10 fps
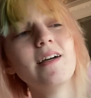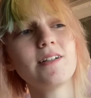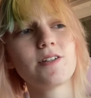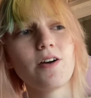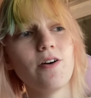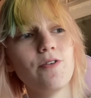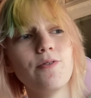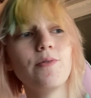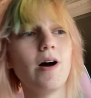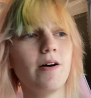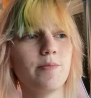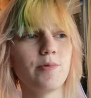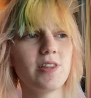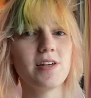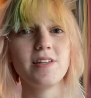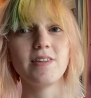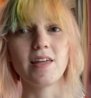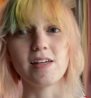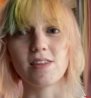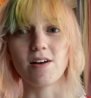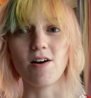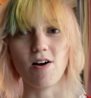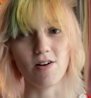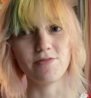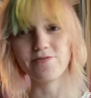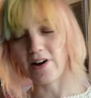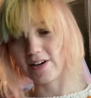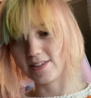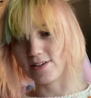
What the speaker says: So within like the confines